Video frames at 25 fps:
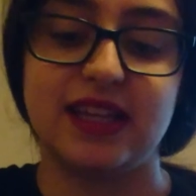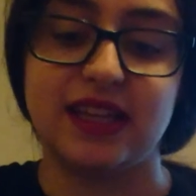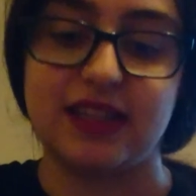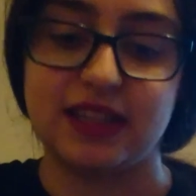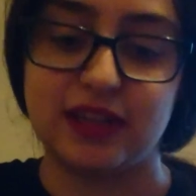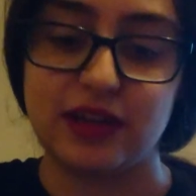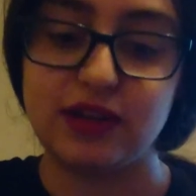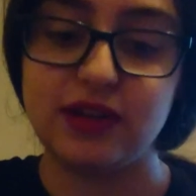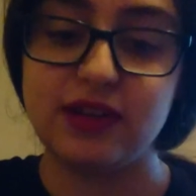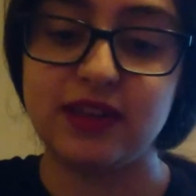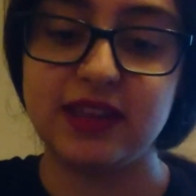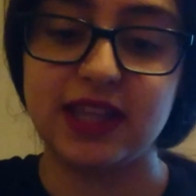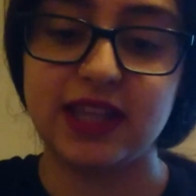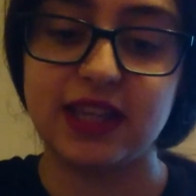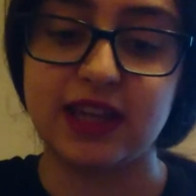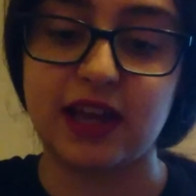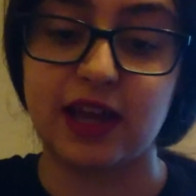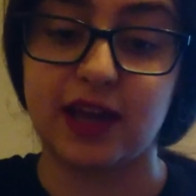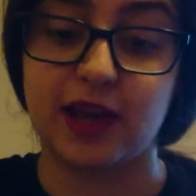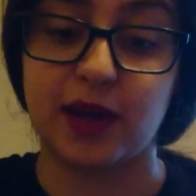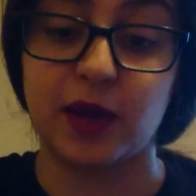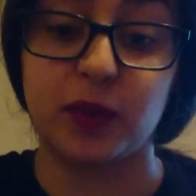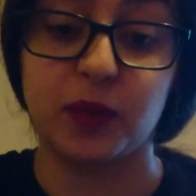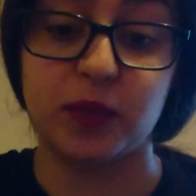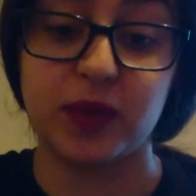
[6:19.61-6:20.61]
The only thing I
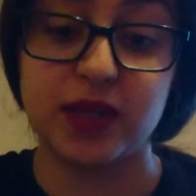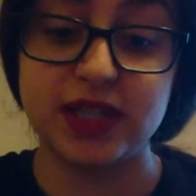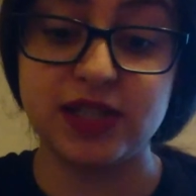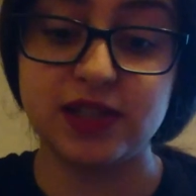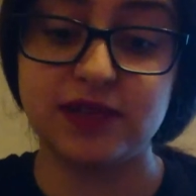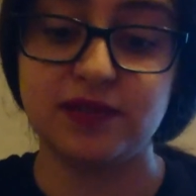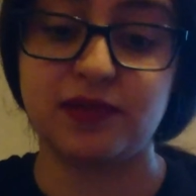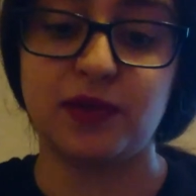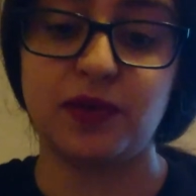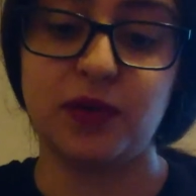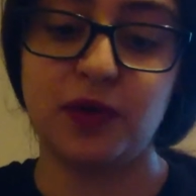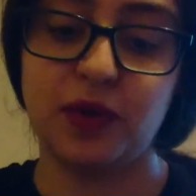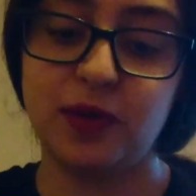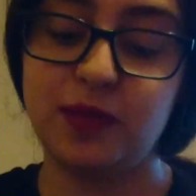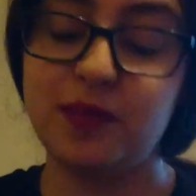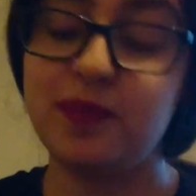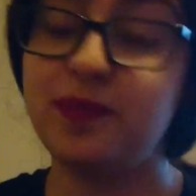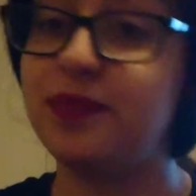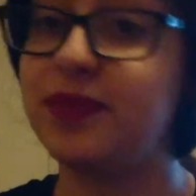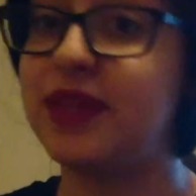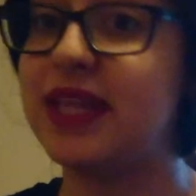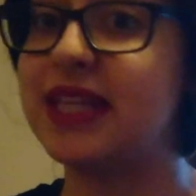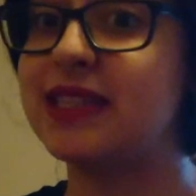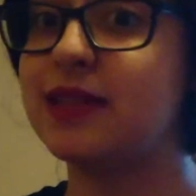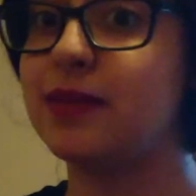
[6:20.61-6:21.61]
could wish for
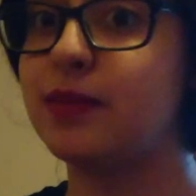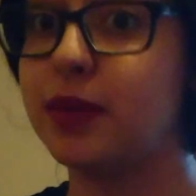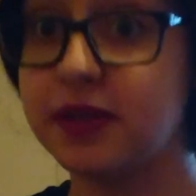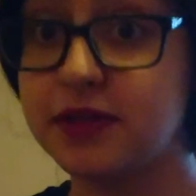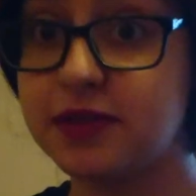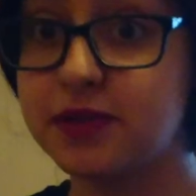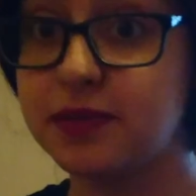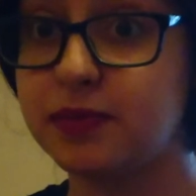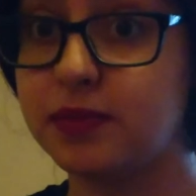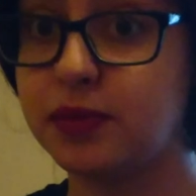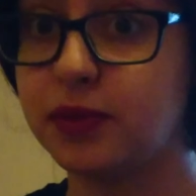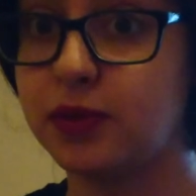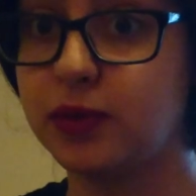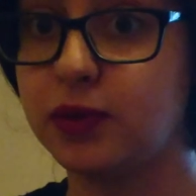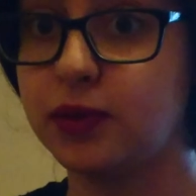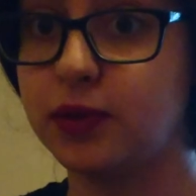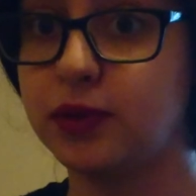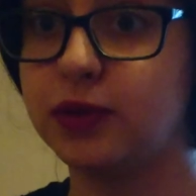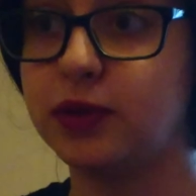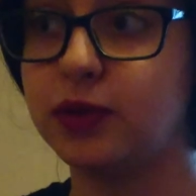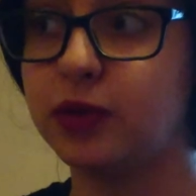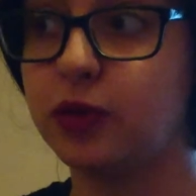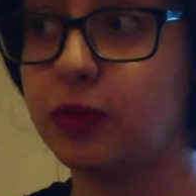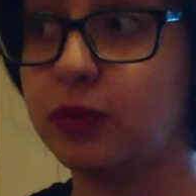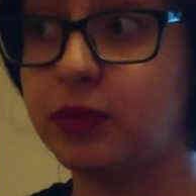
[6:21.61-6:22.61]
is a
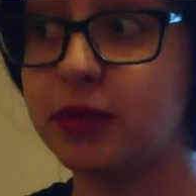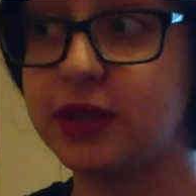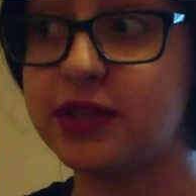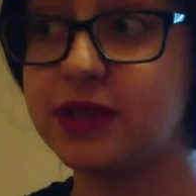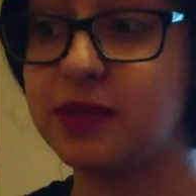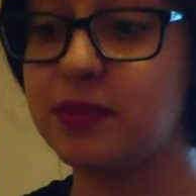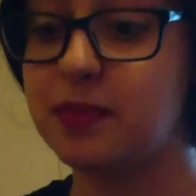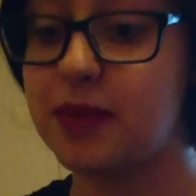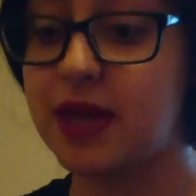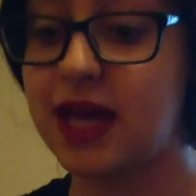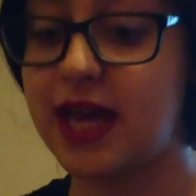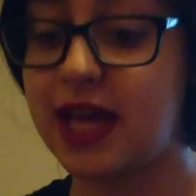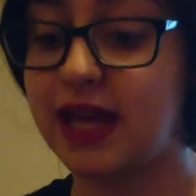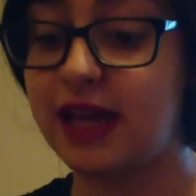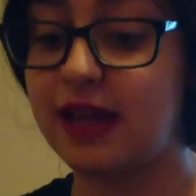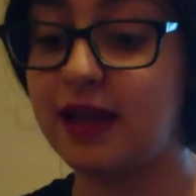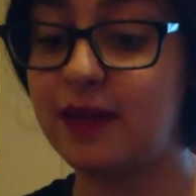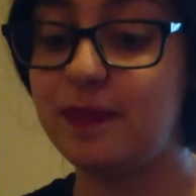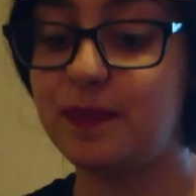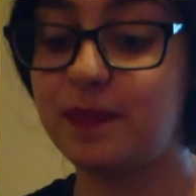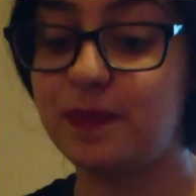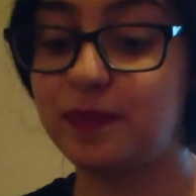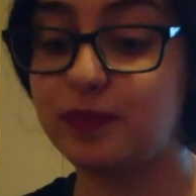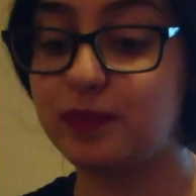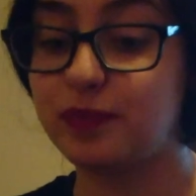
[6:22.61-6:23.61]
Butterball or Butterbear
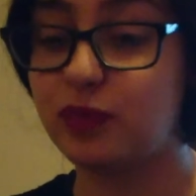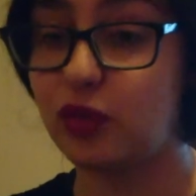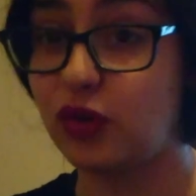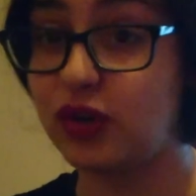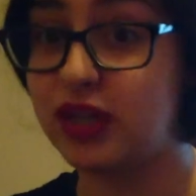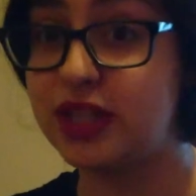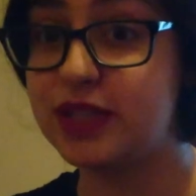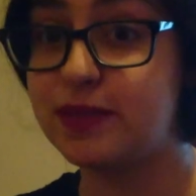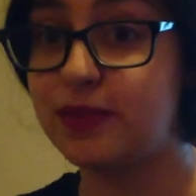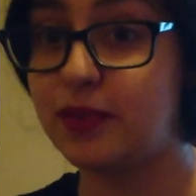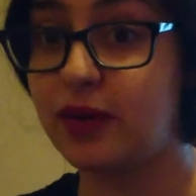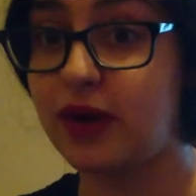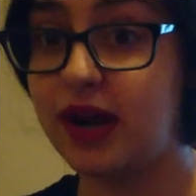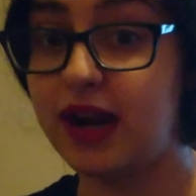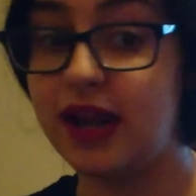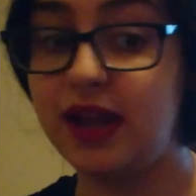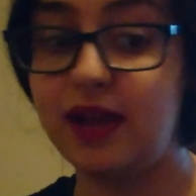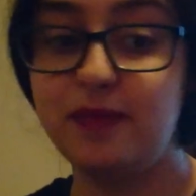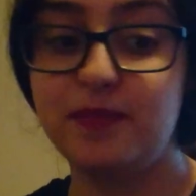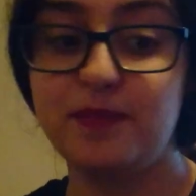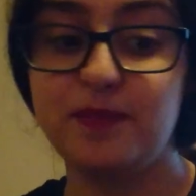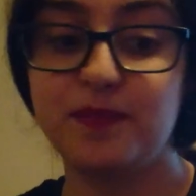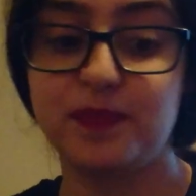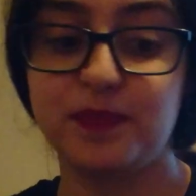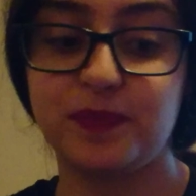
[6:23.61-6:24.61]
body
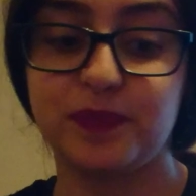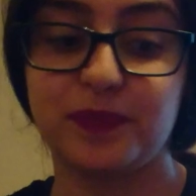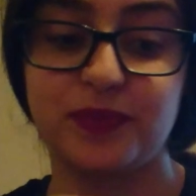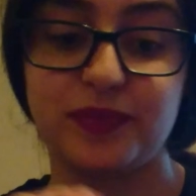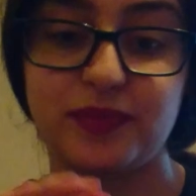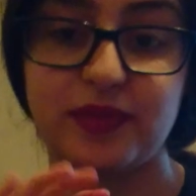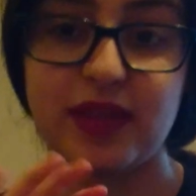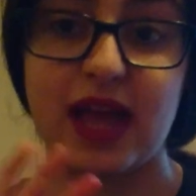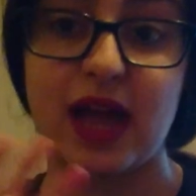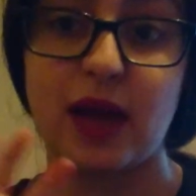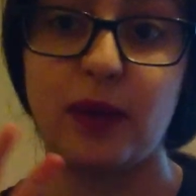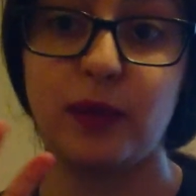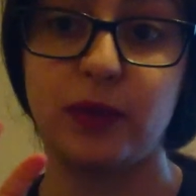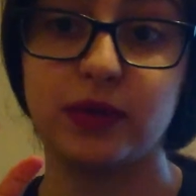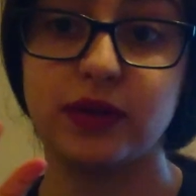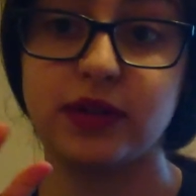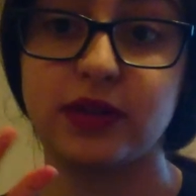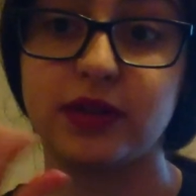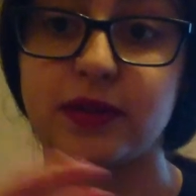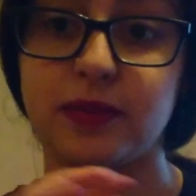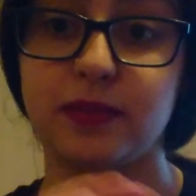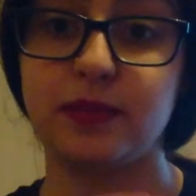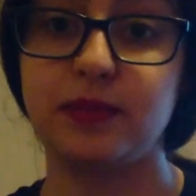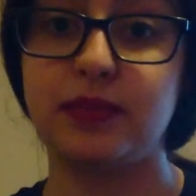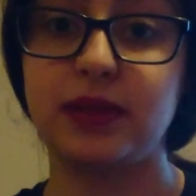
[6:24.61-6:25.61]
spray. That would
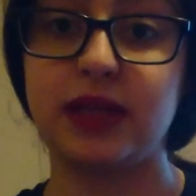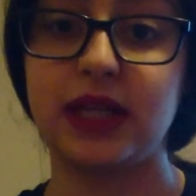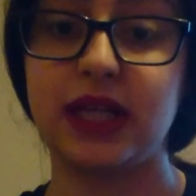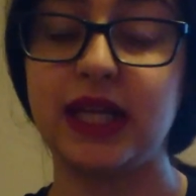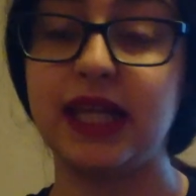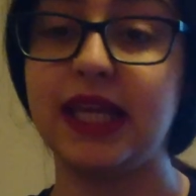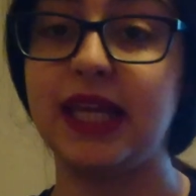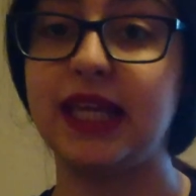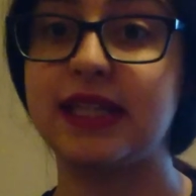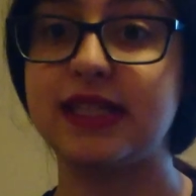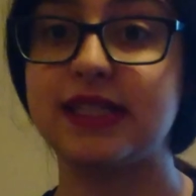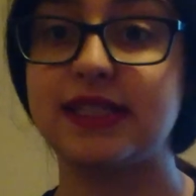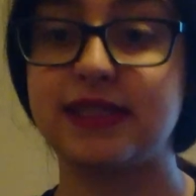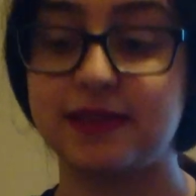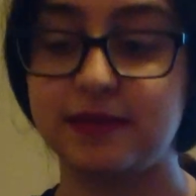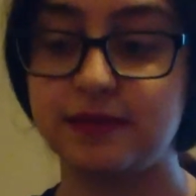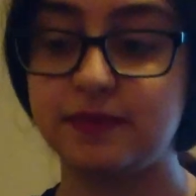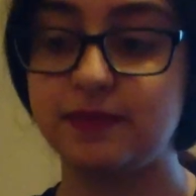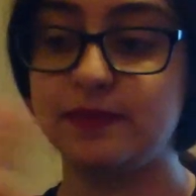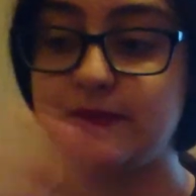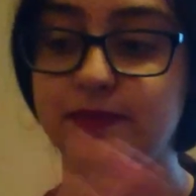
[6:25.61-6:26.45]
complete,